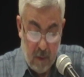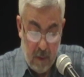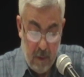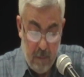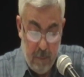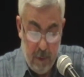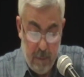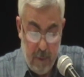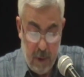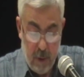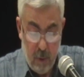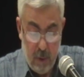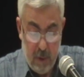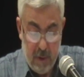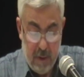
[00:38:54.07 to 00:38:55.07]
the
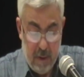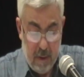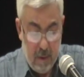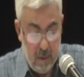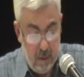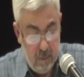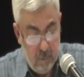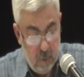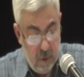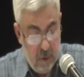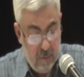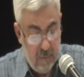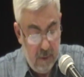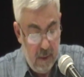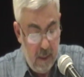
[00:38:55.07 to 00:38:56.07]
perpetual concern most
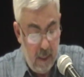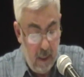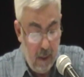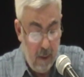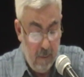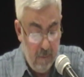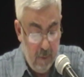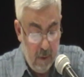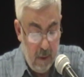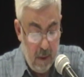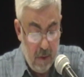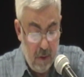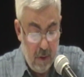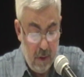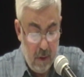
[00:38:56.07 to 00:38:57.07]
of us have
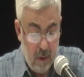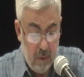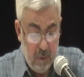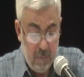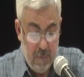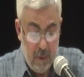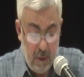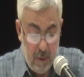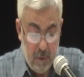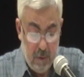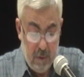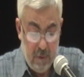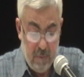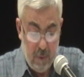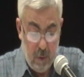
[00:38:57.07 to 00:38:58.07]
as a result of
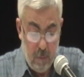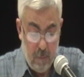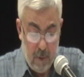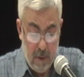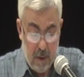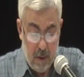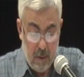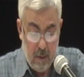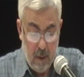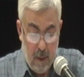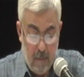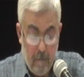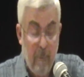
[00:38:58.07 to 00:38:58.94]
current developments in